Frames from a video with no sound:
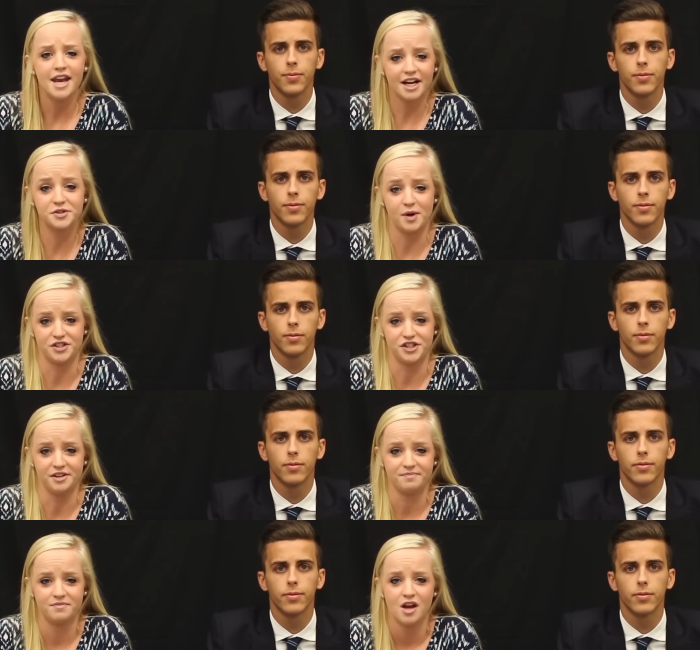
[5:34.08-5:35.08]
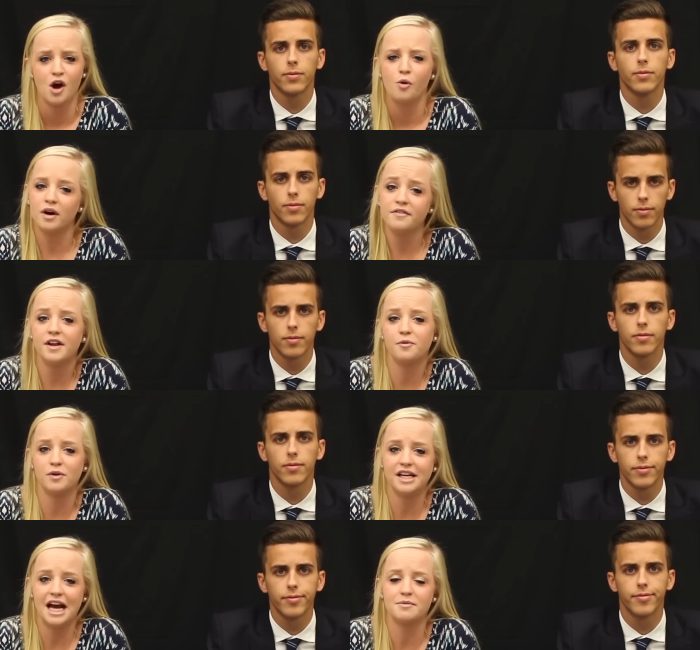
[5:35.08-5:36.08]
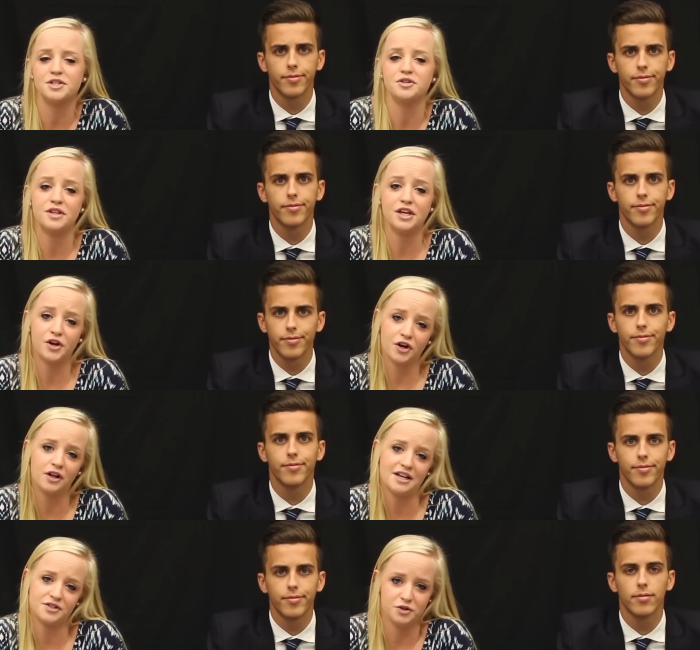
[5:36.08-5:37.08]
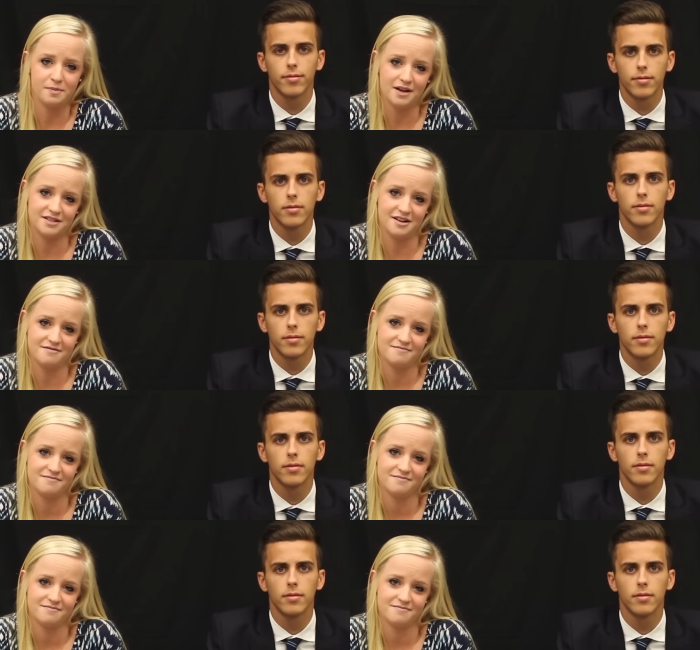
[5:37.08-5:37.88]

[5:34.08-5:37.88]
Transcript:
Speaker 1: Next question. What event at Windy Gap do you think your class will do best in?